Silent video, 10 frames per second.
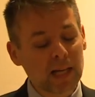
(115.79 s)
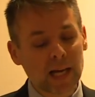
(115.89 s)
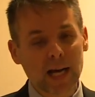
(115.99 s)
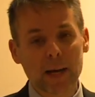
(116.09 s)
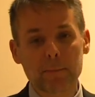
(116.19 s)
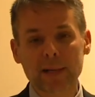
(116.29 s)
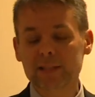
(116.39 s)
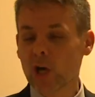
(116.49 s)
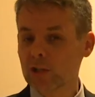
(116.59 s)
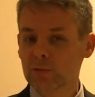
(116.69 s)
uh, but
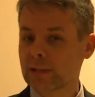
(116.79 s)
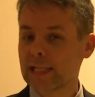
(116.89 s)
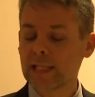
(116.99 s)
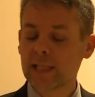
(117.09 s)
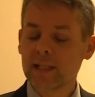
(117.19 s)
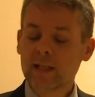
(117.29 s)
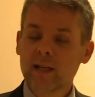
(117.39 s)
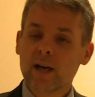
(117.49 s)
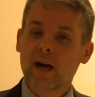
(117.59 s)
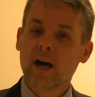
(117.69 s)
not really
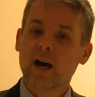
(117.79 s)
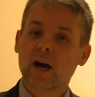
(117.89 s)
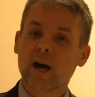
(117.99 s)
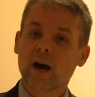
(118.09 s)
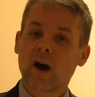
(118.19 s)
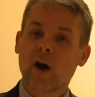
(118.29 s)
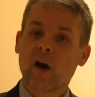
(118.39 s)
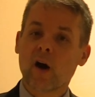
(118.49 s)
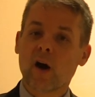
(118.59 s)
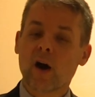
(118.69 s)
uh,
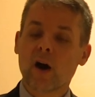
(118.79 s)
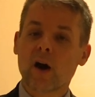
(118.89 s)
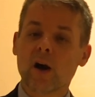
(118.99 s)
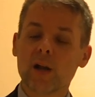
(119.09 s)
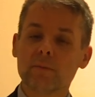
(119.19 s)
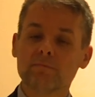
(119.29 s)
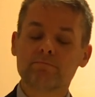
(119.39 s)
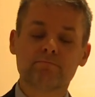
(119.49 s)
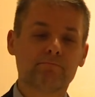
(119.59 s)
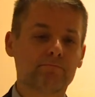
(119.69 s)
on
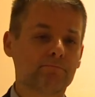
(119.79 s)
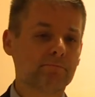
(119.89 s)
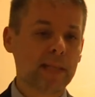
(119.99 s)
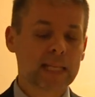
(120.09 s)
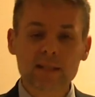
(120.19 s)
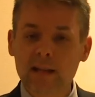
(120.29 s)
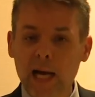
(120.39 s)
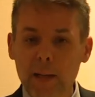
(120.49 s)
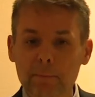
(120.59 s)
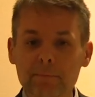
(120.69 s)

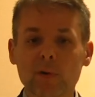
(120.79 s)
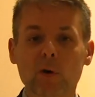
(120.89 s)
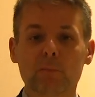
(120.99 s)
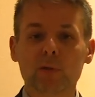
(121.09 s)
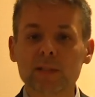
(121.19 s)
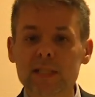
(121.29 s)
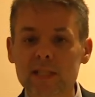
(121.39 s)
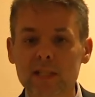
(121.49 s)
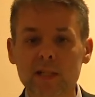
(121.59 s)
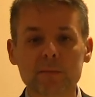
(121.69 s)
Islam or
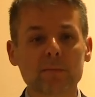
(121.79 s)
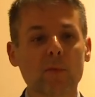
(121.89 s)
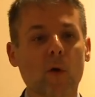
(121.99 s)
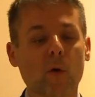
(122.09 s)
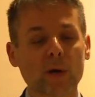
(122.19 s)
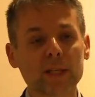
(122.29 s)
Buddhism or